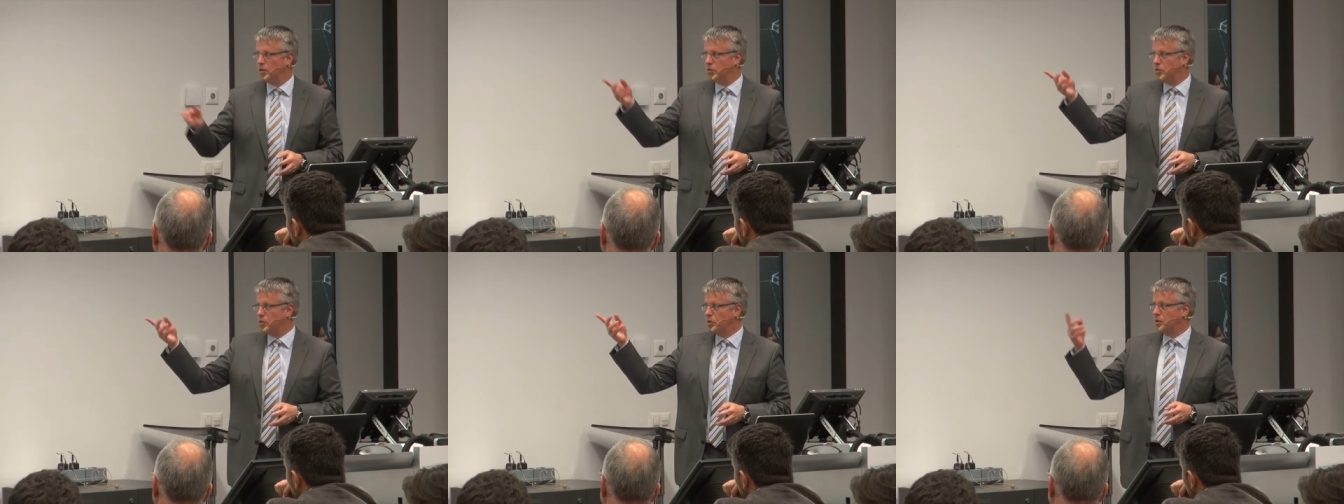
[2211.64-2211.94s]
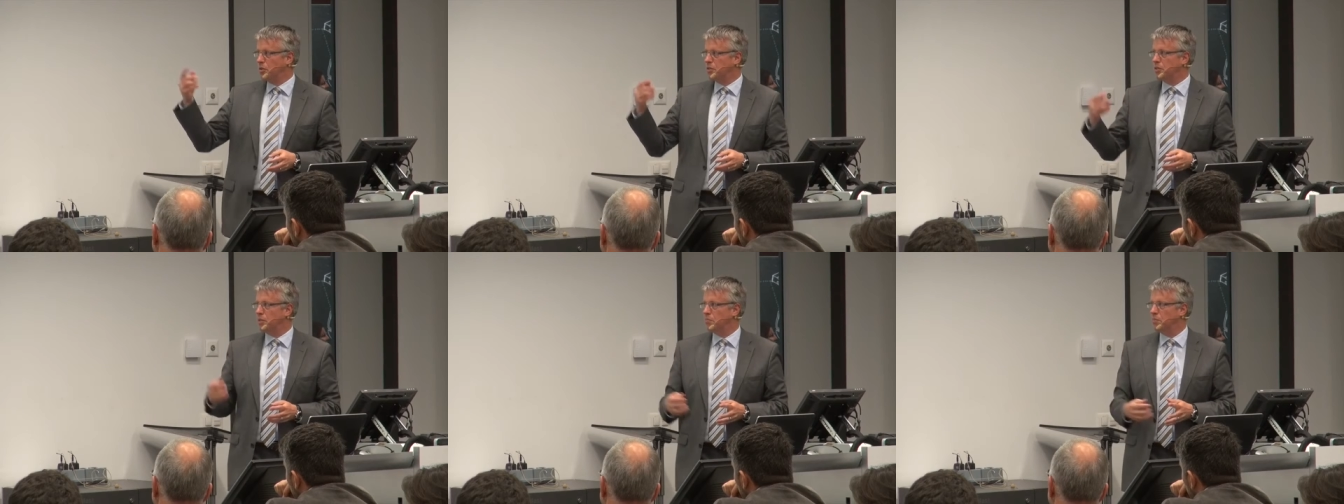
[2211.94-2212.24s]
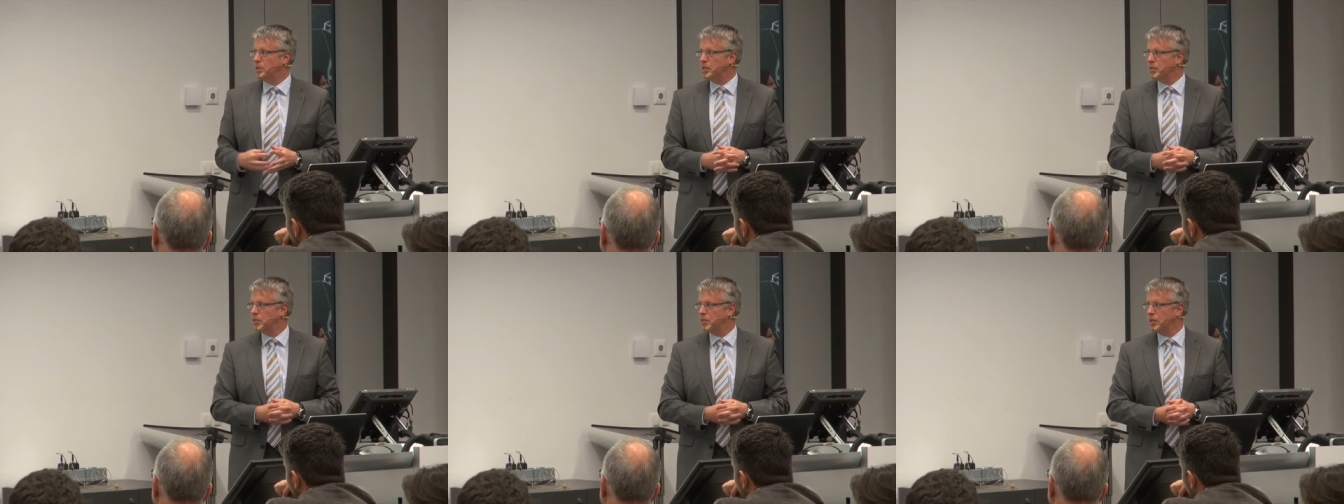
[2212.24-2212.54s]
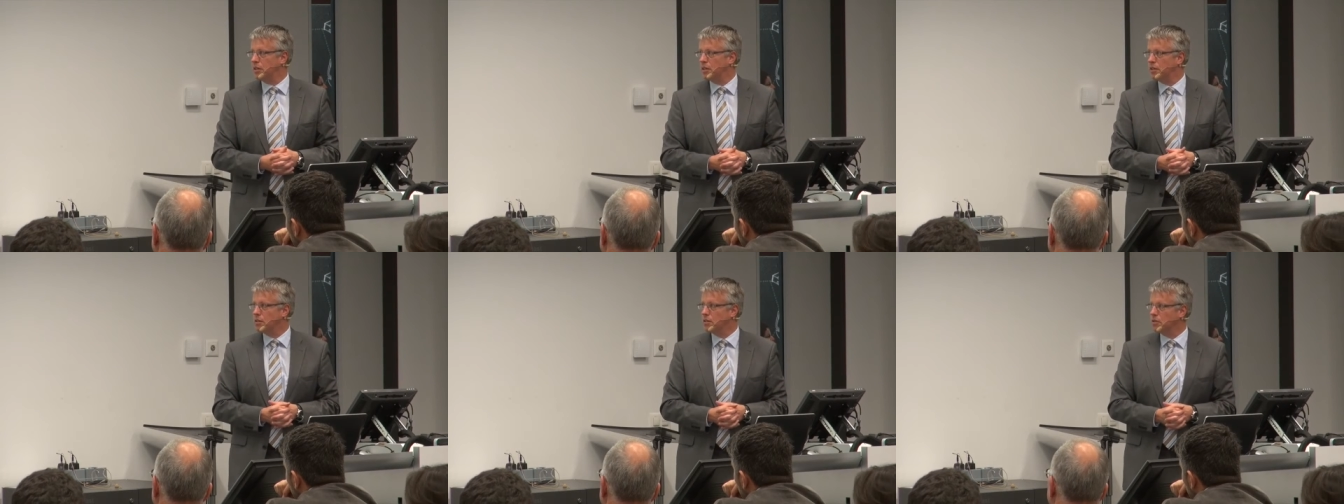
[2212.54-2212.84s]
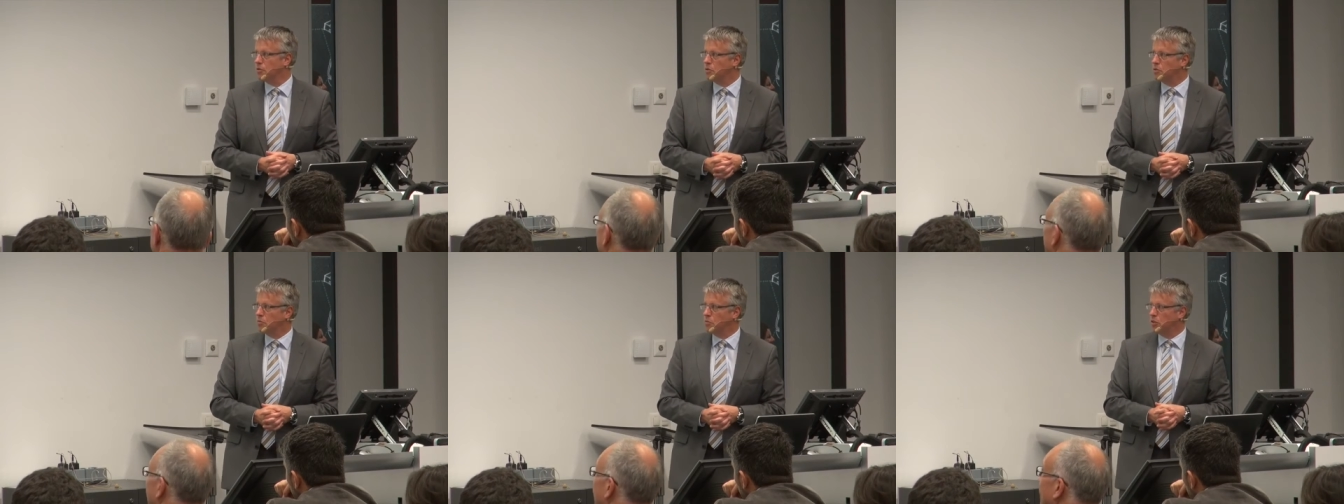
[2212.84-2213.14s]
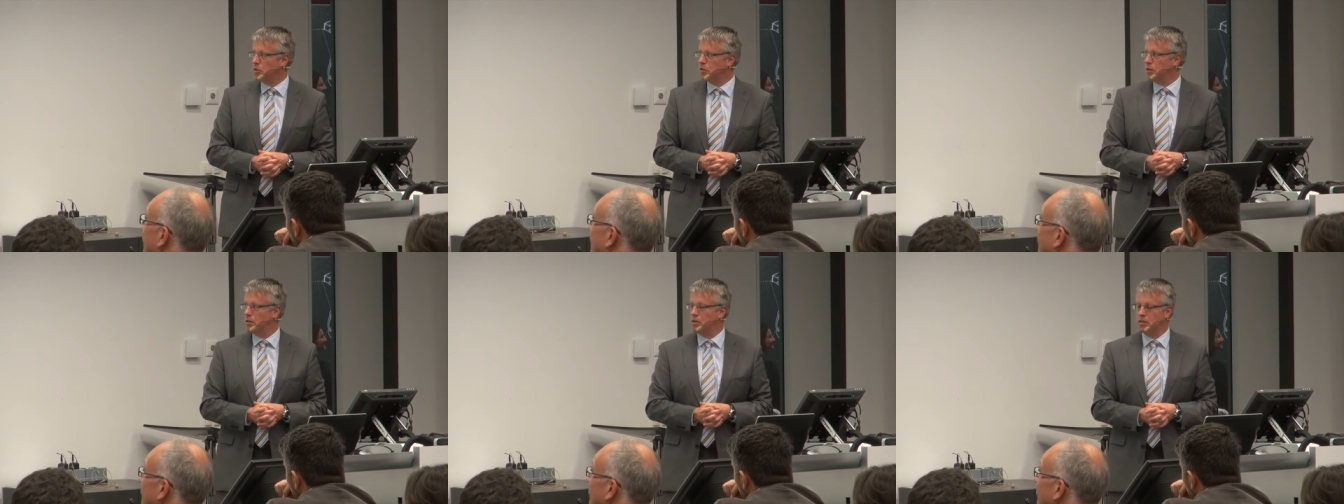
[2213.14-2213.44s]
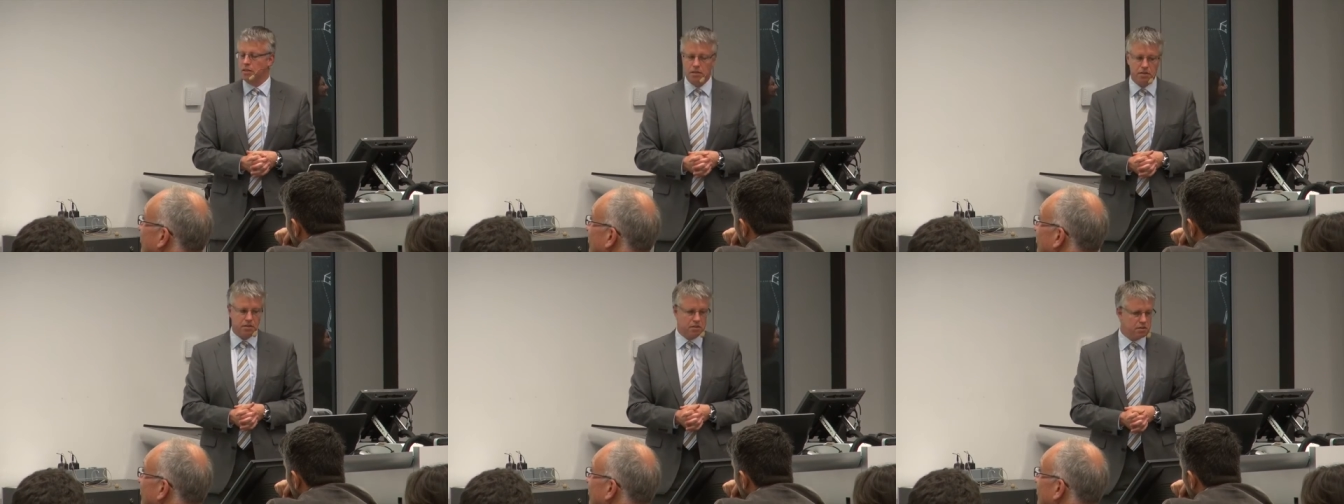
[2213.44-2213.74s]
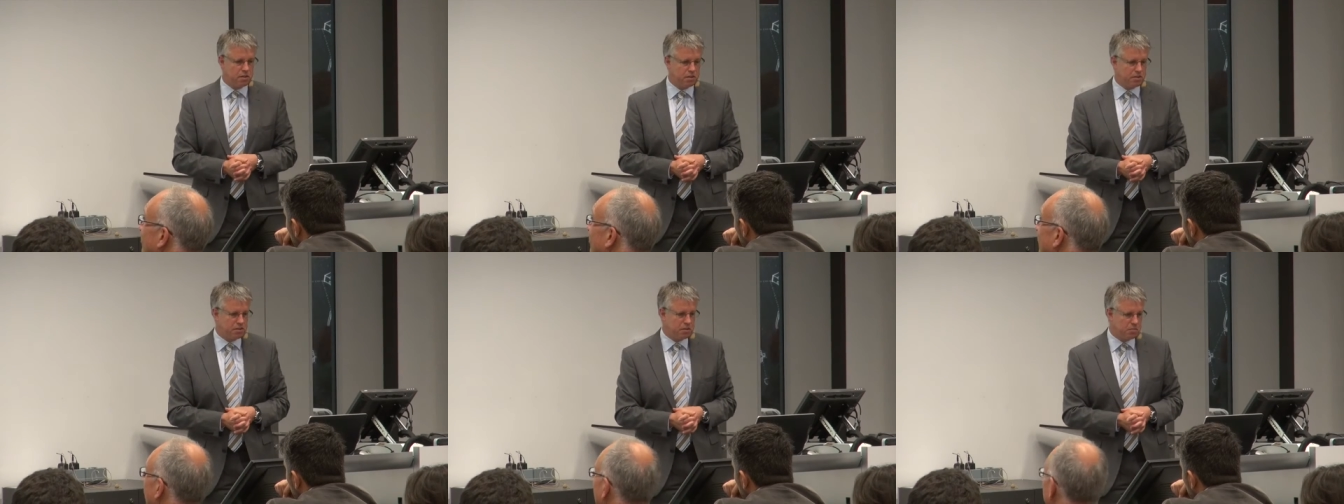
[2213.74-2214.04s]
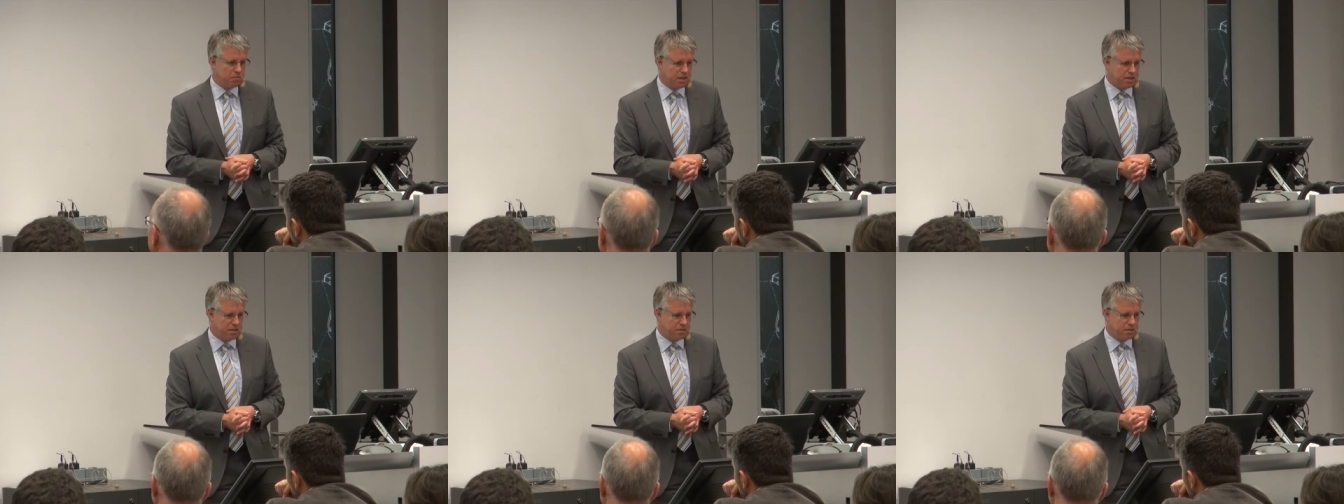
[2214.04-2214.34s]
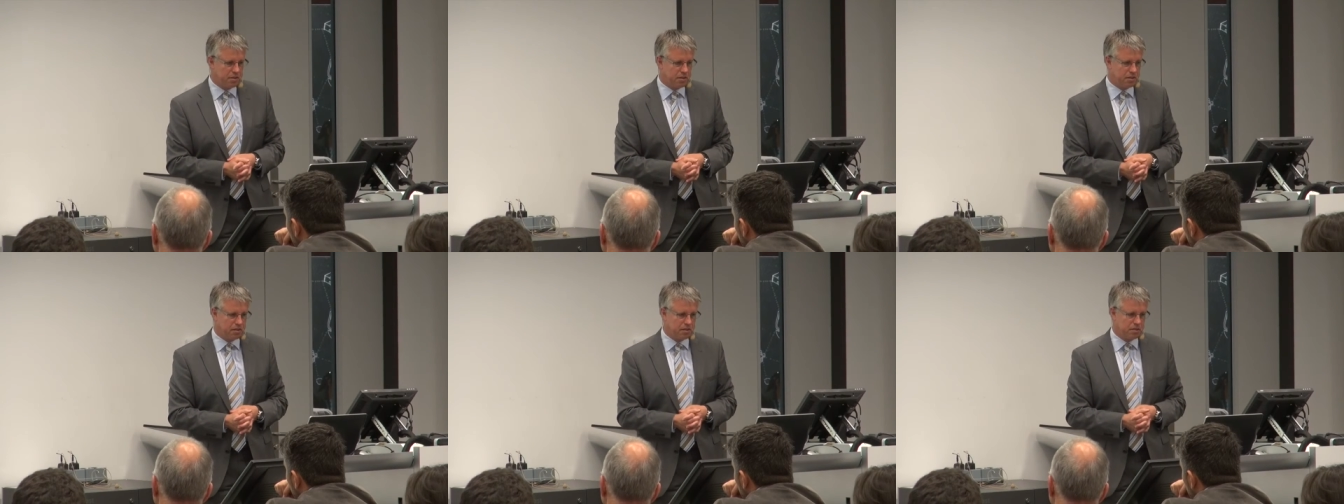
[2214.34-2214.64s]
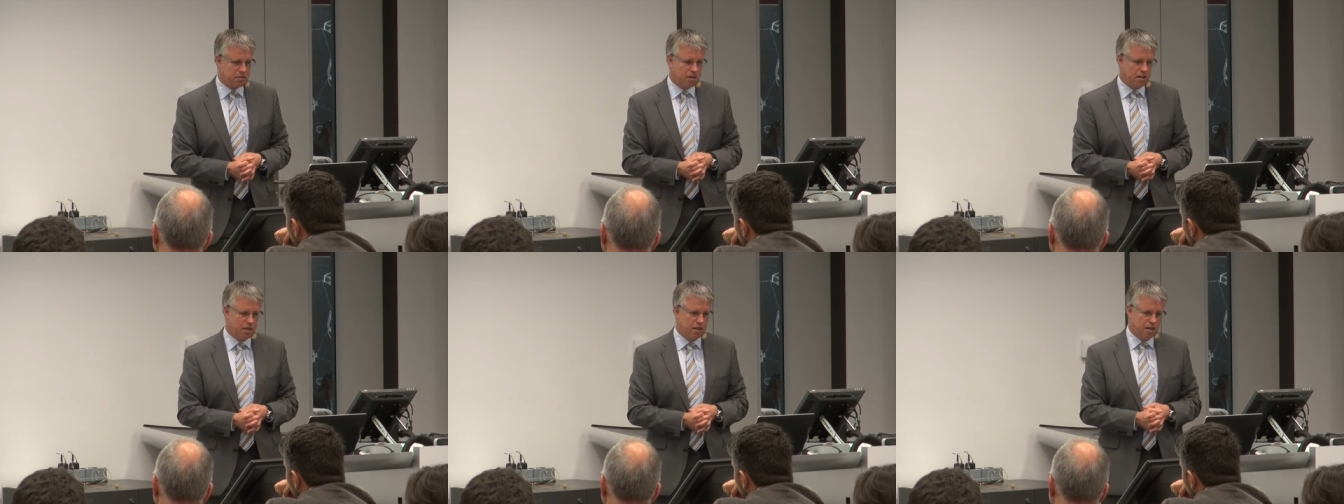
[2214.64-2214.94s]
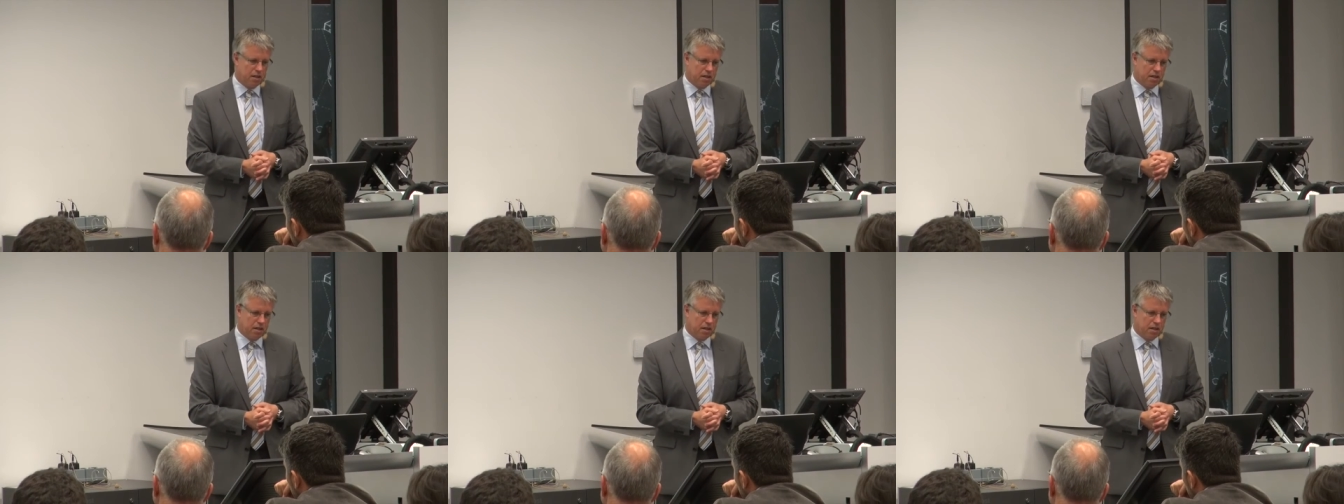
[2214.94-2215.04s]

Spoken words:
Of course, there are big challenges on modeling and semantics,